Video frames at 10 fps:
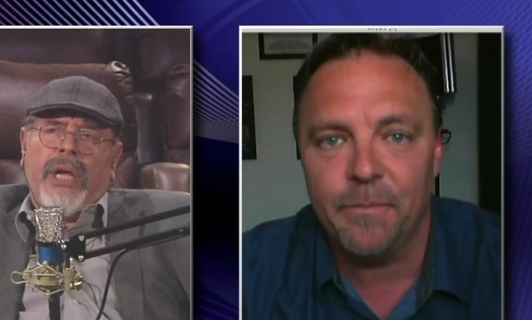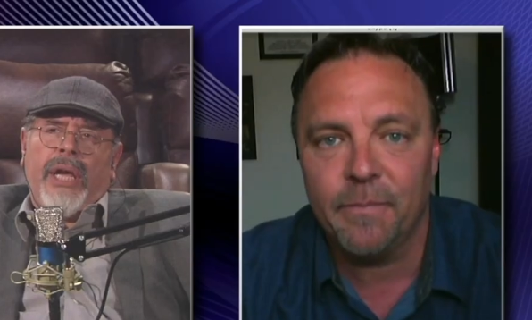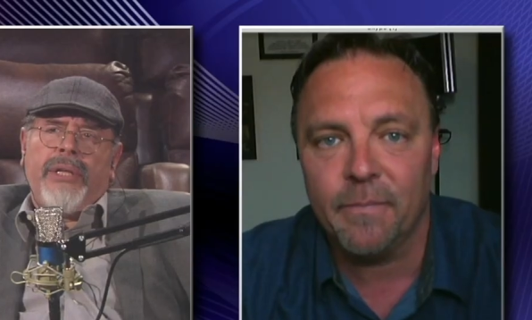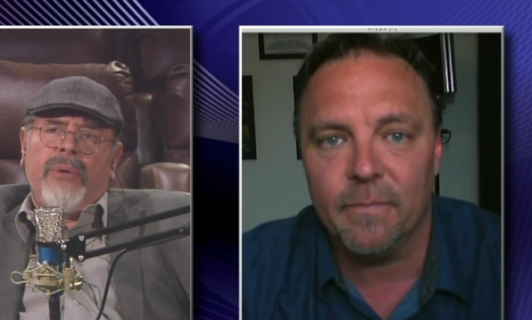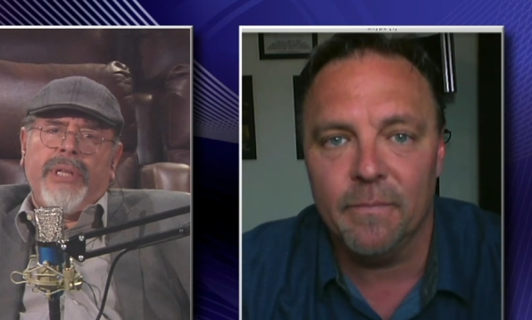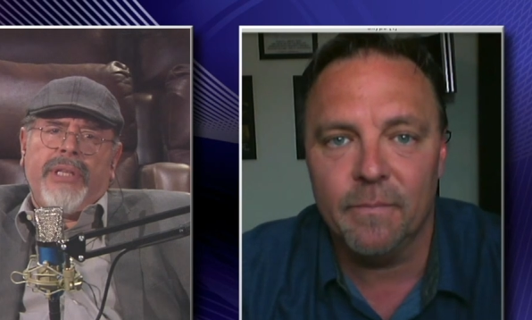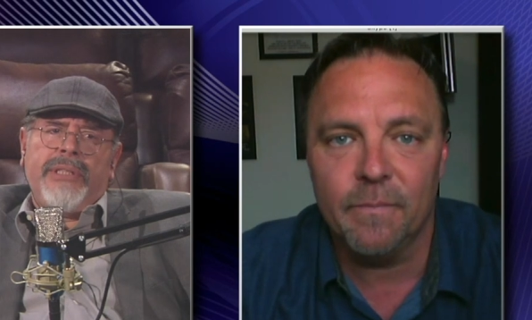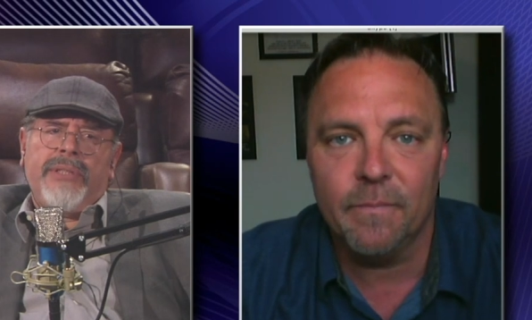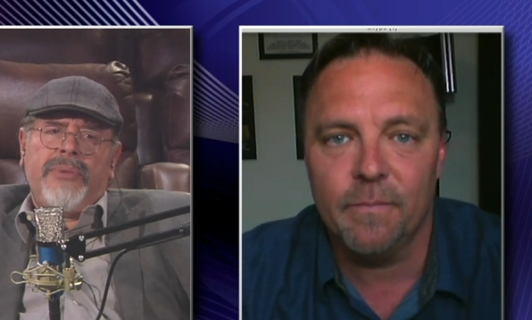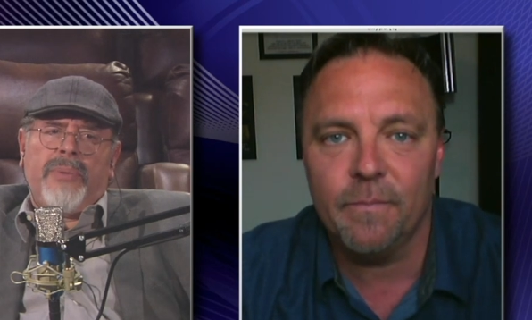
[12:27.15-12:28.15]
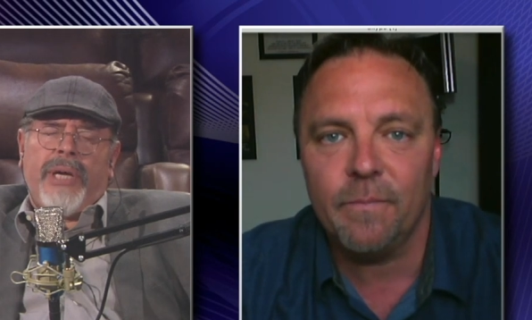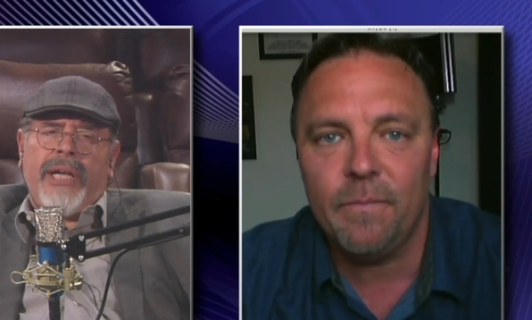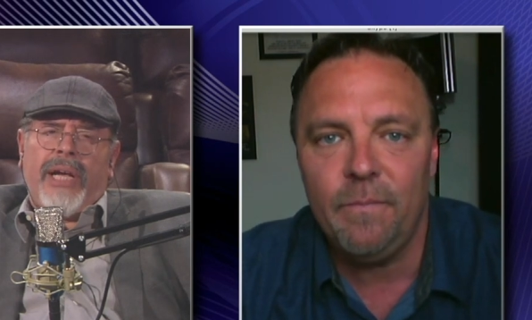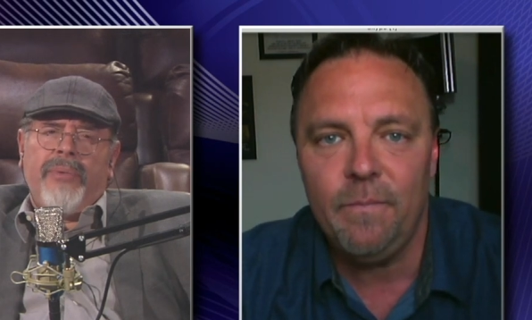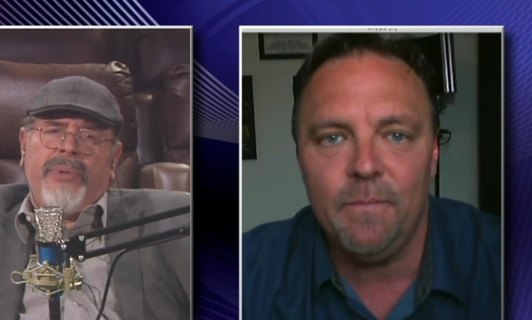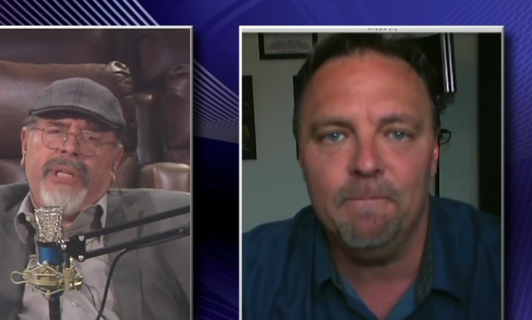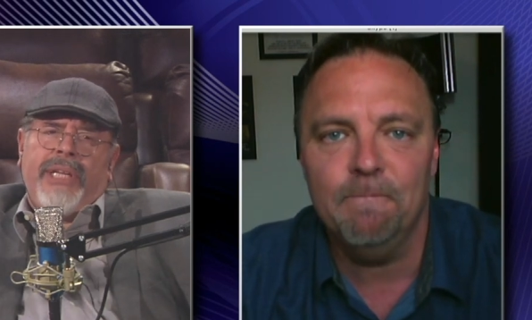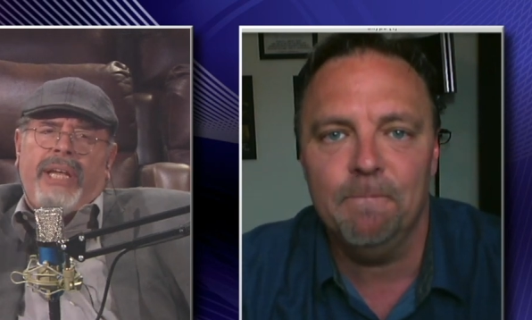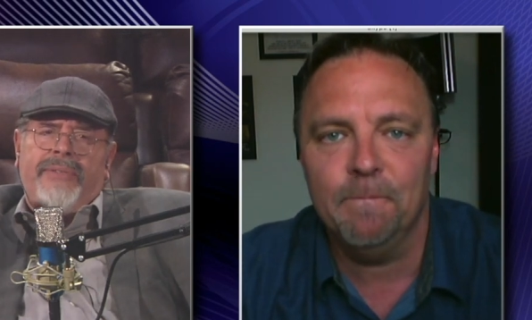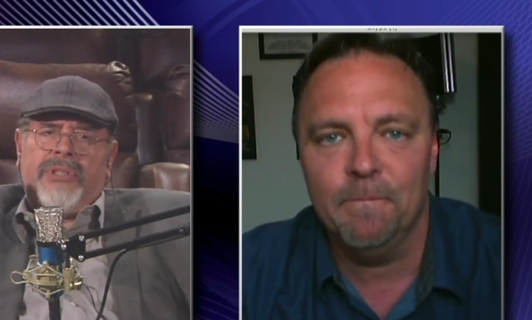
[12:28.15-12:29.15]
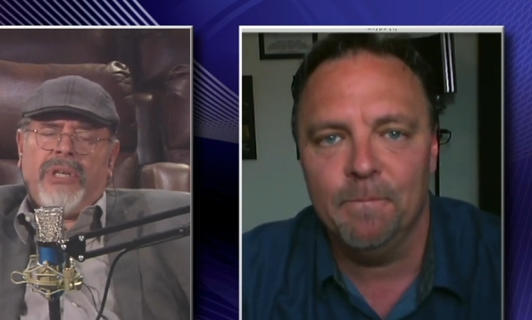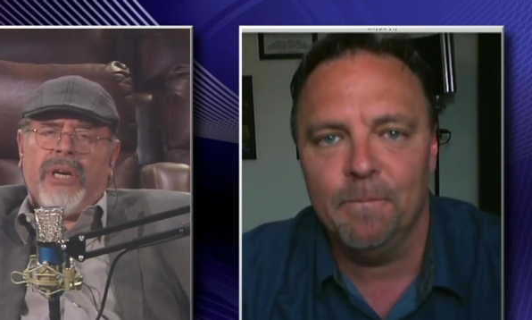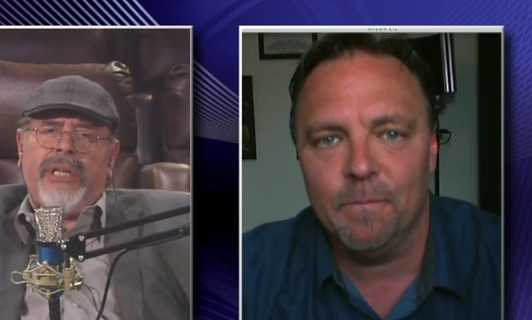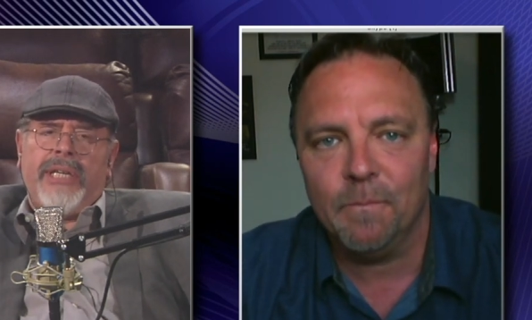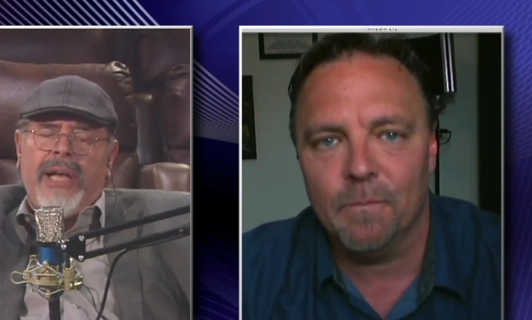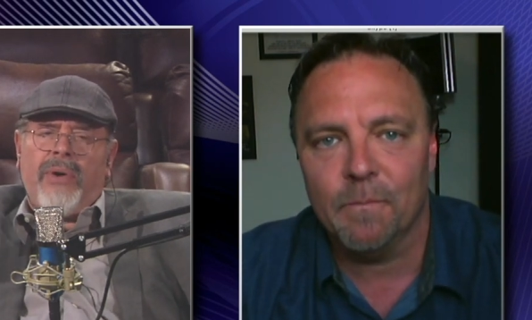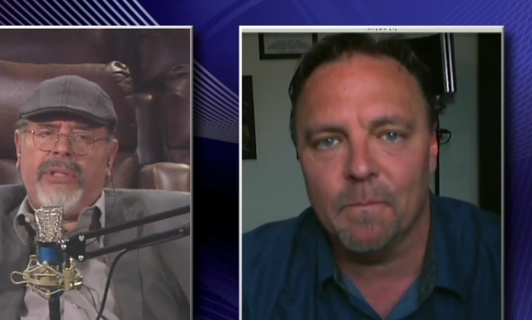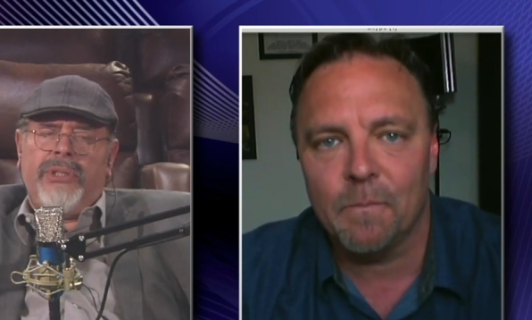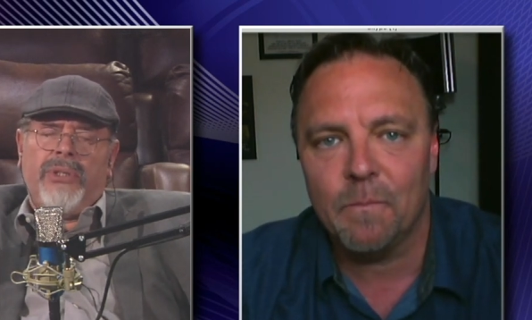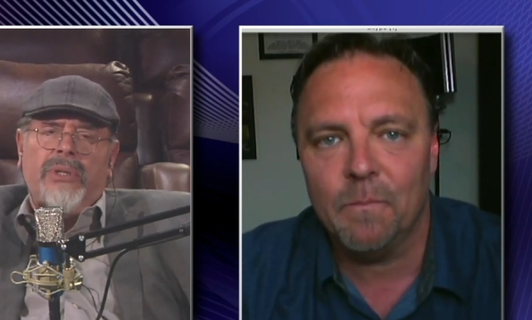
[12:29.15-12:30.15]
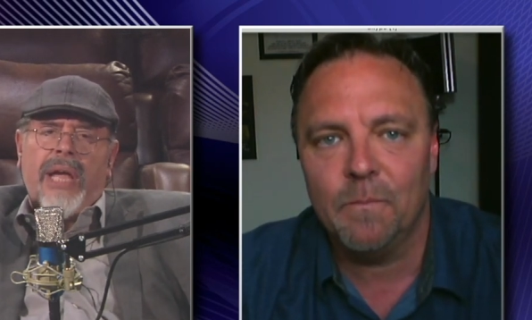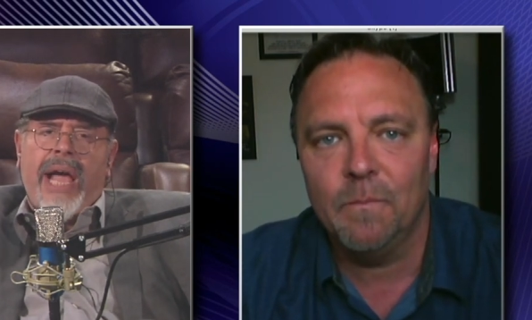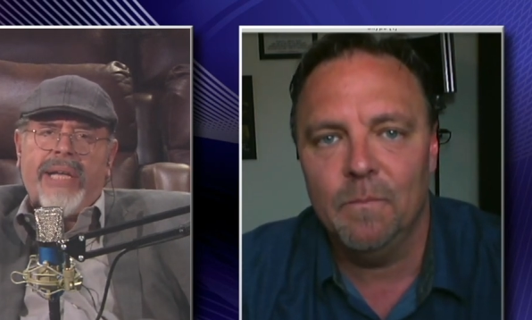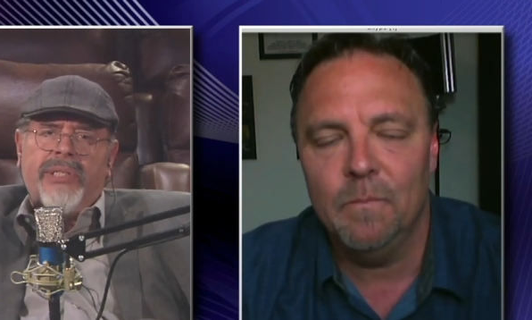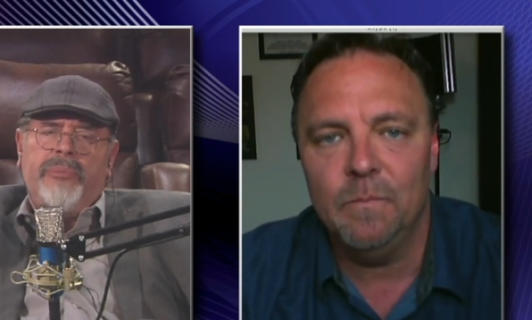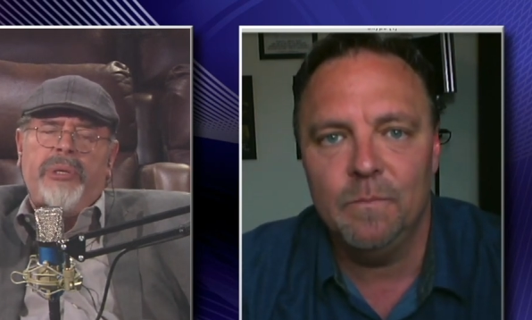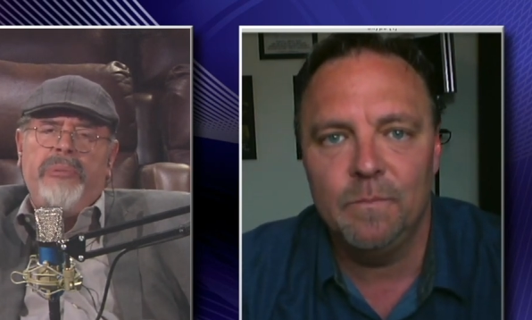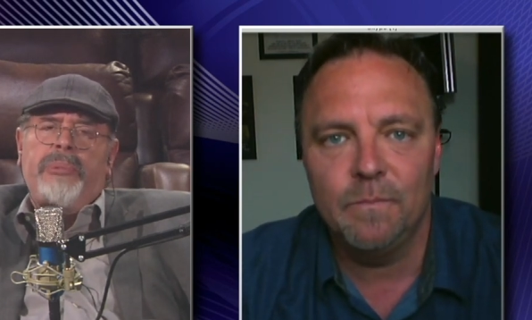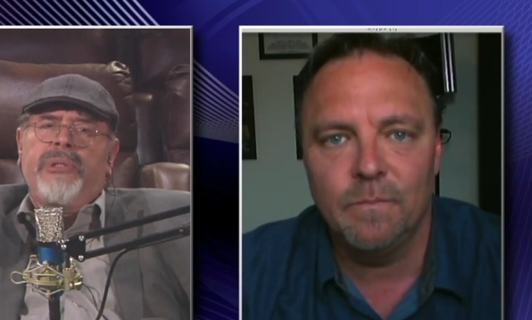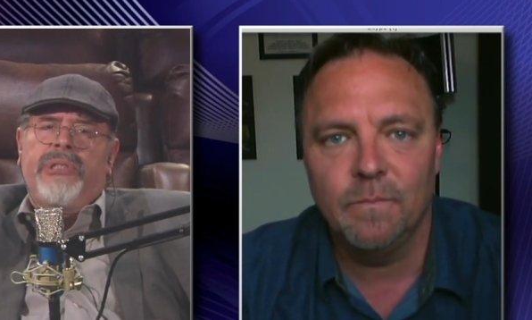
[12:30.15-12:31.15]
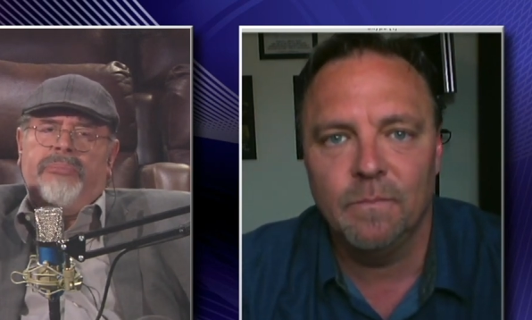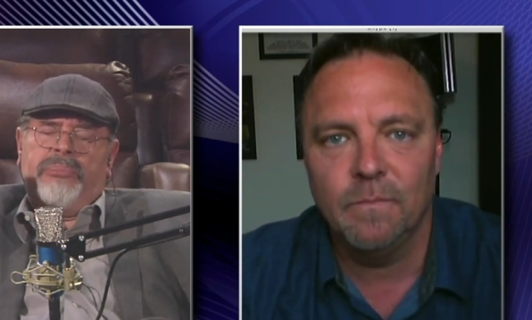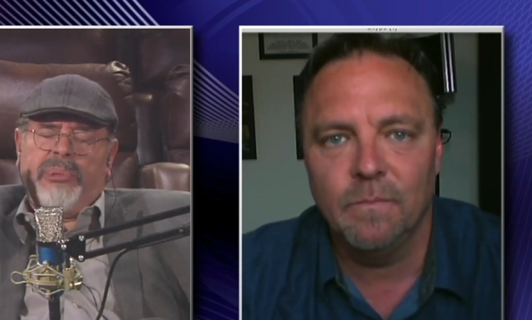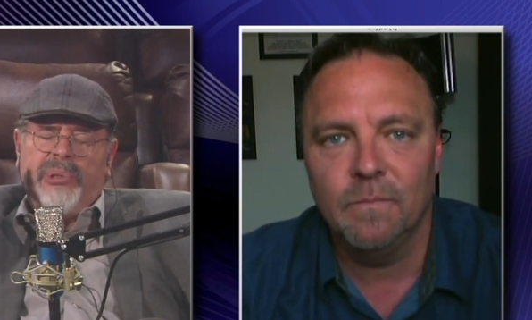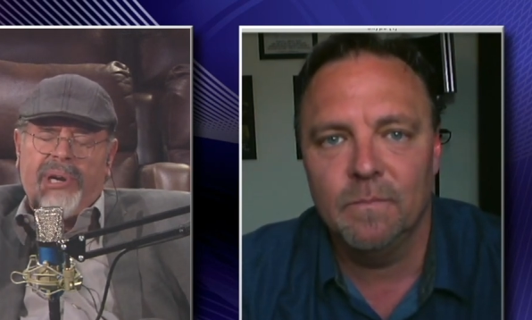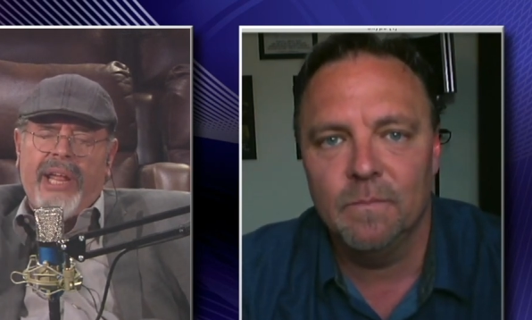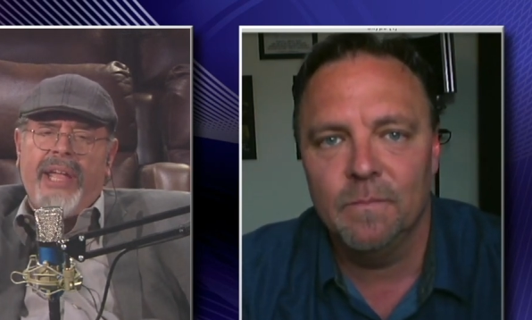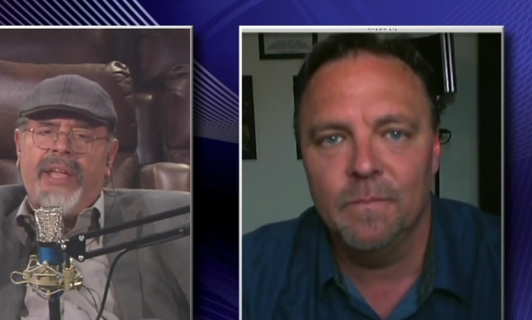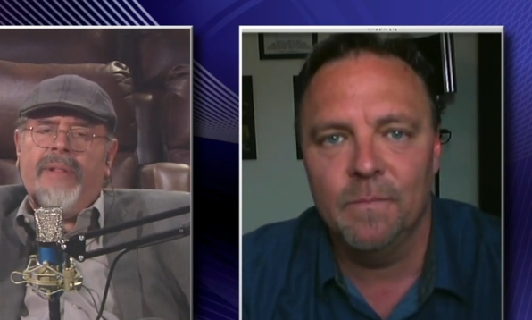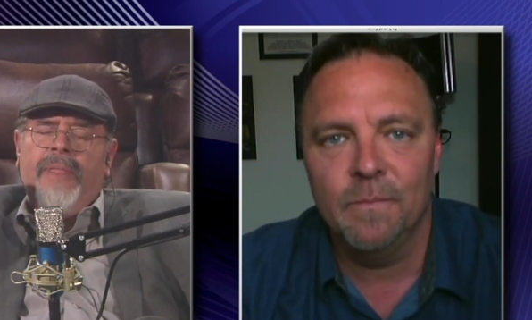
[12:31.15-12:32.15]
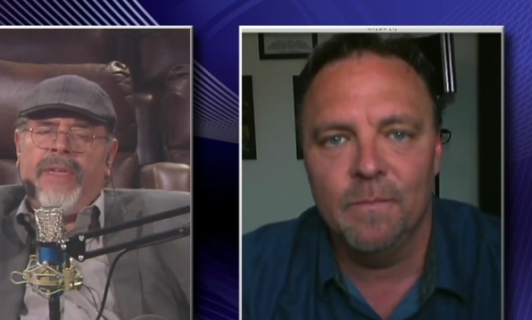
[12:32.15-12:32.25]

Speaker 1: And you know what? This is why I really have started now on the show to ask people to pray